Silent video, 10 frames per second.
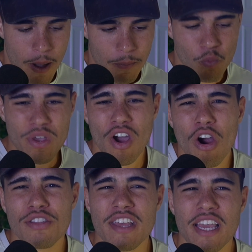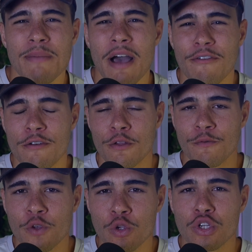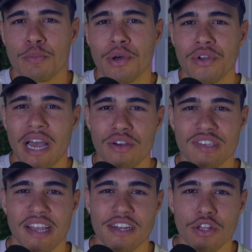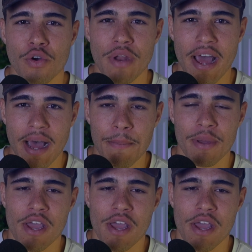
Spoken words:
We are thinking about for the future building out a standalone app,